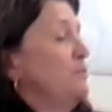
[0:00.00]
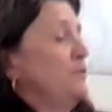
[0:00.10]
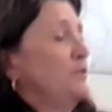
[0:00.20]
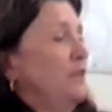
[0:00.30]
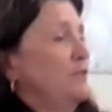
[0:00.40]
It's one
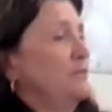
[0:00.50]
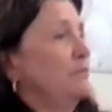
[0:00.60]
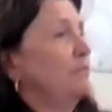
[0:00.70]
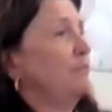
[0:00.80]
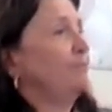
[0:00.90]
of the
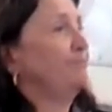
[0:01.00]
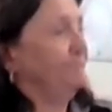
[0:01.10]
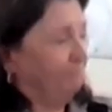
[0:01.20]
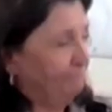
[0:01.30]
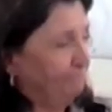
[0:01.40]
cruisers,
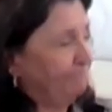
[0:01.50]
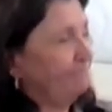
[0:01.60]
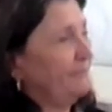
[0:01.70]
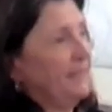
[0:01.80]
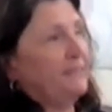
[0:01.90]
yeah,
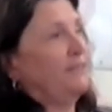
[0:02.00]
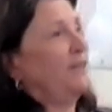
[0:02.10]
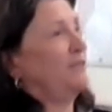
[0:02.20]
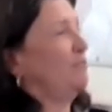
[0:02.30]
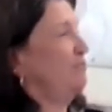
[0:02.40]
okay. It's
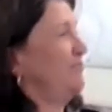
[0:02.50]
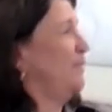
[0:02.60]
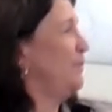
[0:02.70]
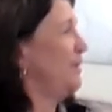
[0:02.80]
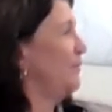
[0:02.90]
not,
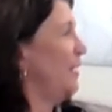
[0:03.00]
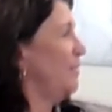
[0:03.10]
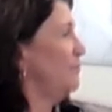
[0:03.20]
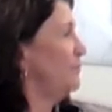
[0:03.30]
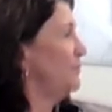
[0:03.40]
yeah, we don't
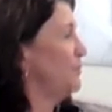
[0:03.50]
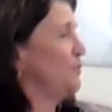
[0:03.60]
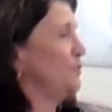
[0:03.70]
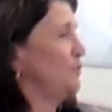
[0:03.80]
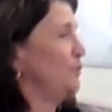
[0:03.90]
have just
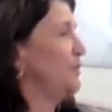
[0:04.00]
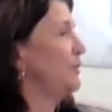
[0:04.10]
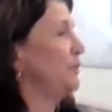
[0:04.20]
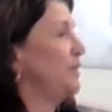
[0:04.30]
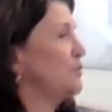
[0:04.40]

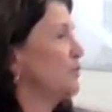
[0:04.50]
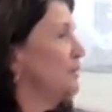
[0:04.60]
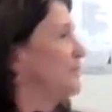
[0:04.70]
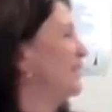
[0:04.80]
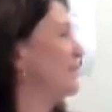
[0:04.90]
utility
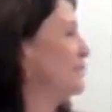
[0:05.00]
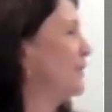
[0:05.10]
trucks like the